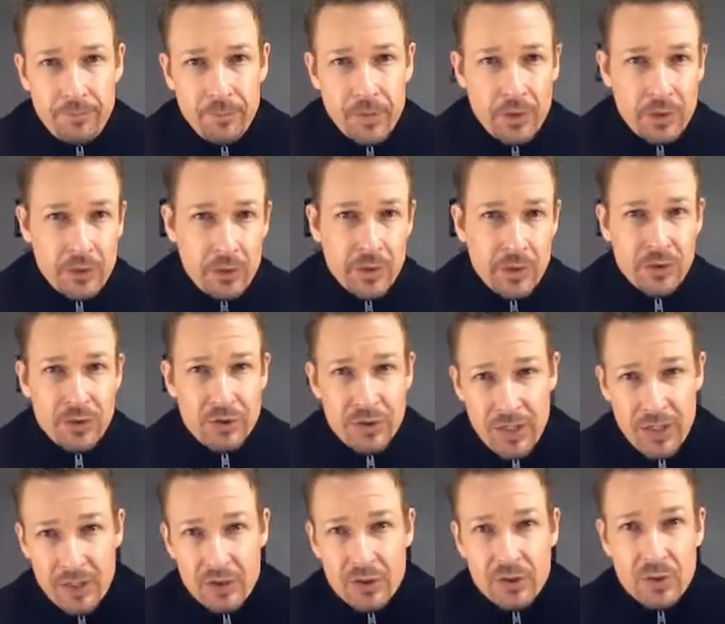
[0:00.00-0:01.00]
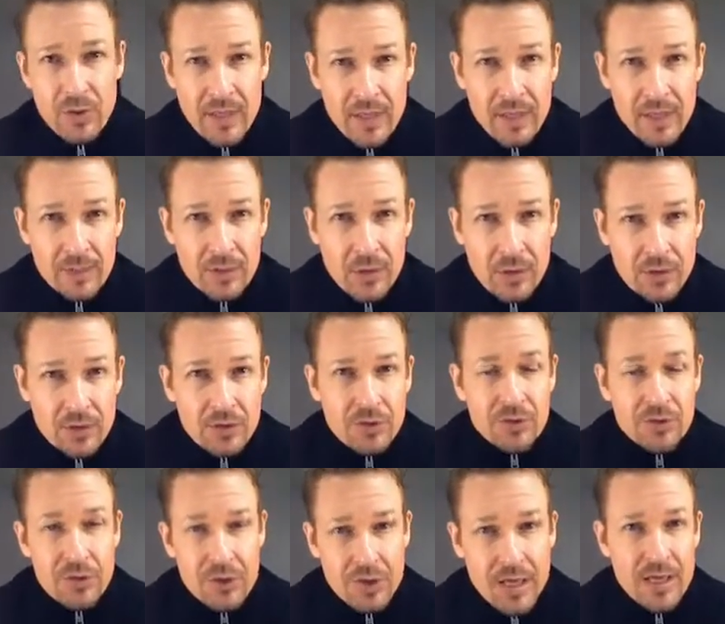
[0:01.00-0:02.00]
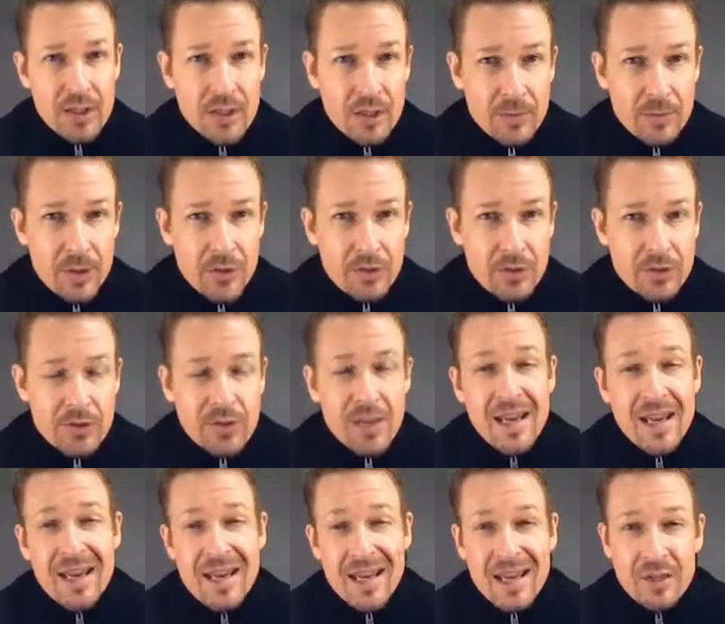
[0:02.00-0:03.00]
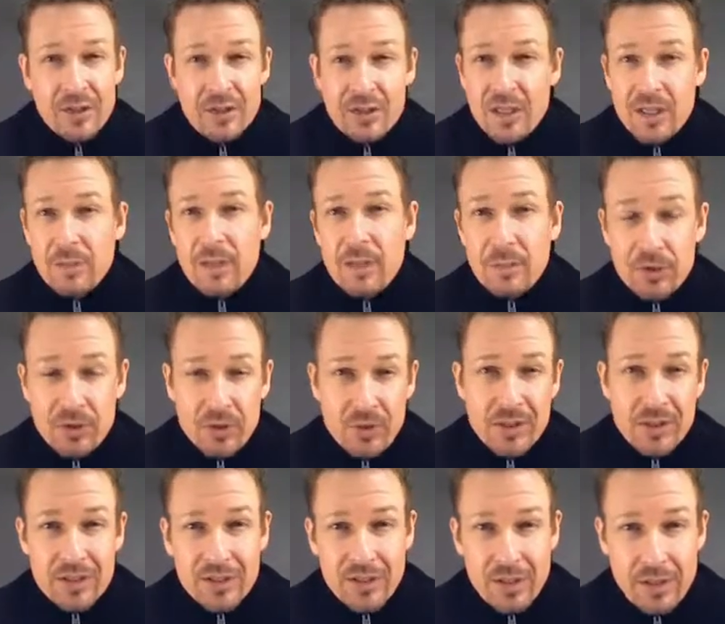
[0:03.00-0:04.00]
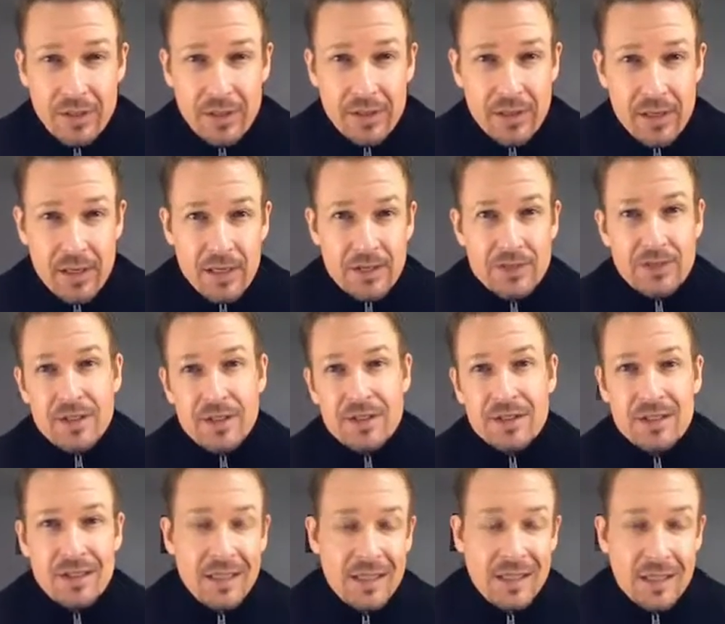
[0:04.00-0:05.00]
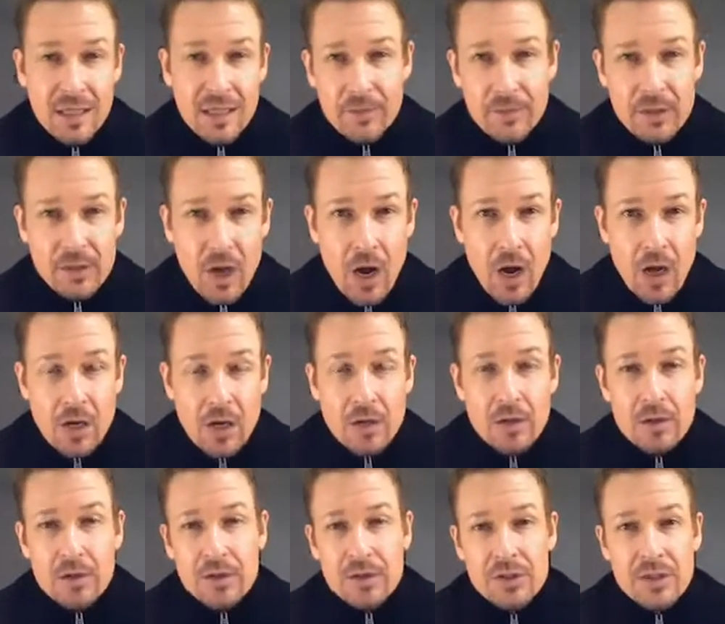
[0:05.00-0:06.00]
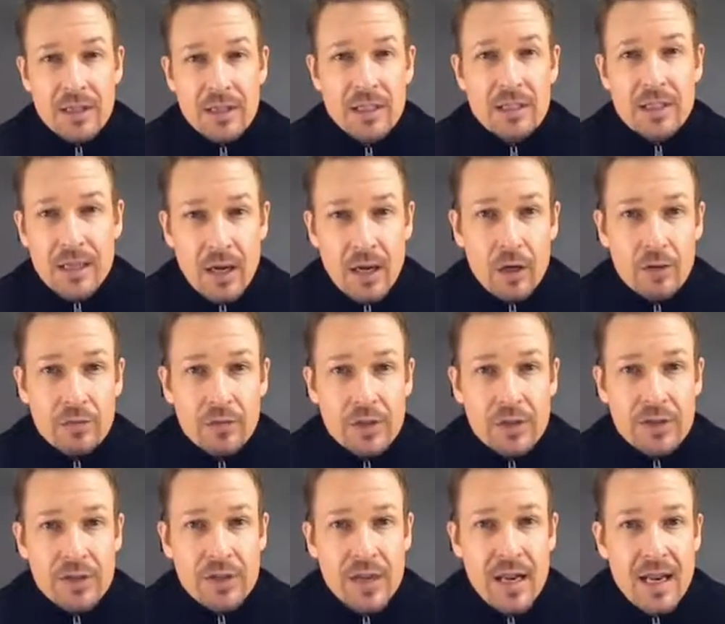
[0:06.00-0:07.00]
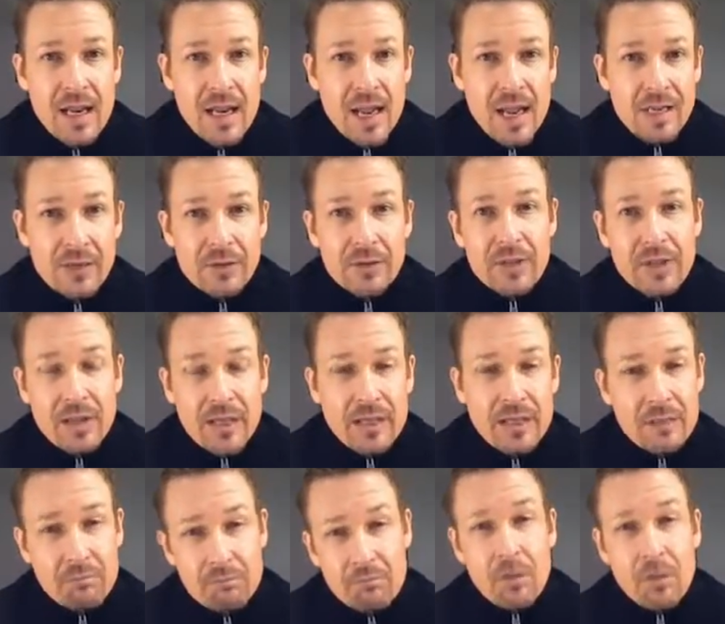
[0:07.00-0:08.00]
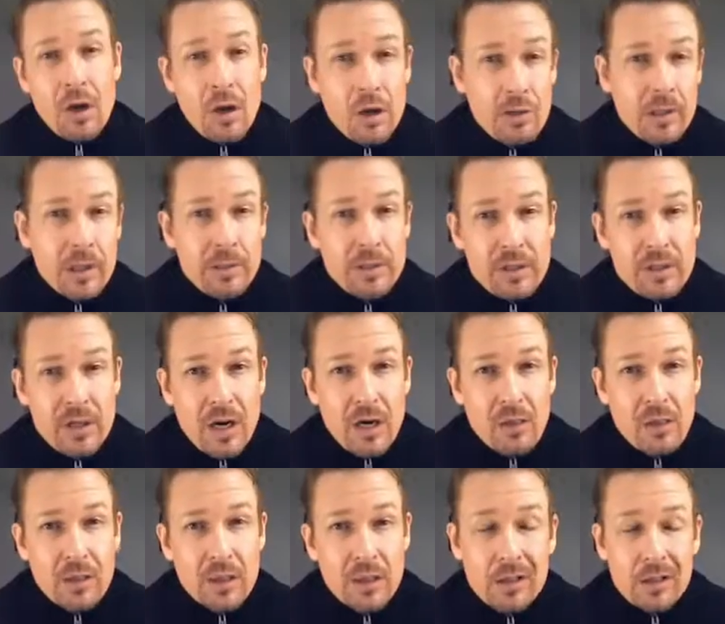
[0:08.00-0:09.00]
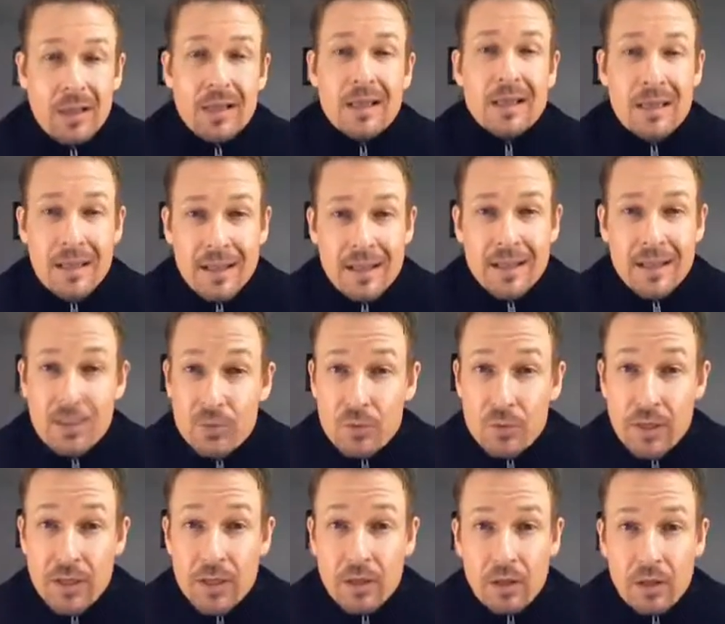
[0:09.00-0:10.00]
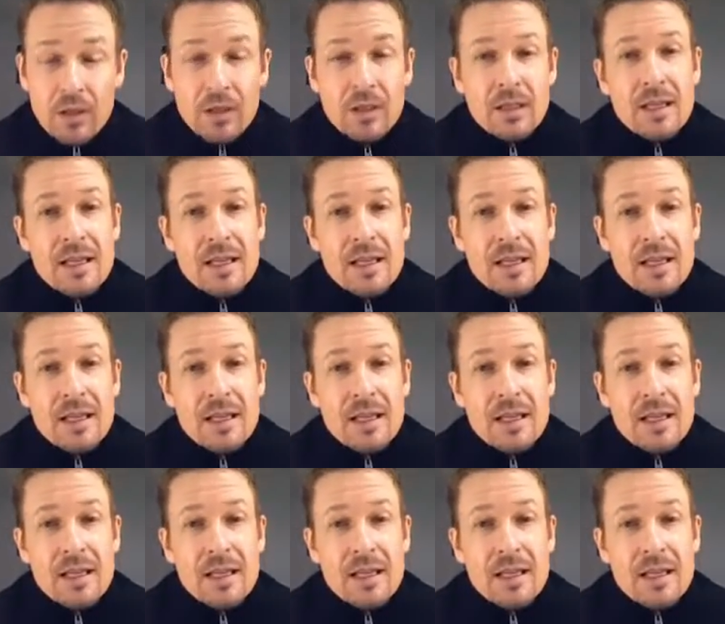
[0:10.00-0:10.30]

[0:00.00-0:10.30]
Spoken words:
So when you see street hypnosis or stage hypnosis, and you see people doing silly things like singing like Madonna or singing like Elvis, and you think, no, maybe it's not real, it's real.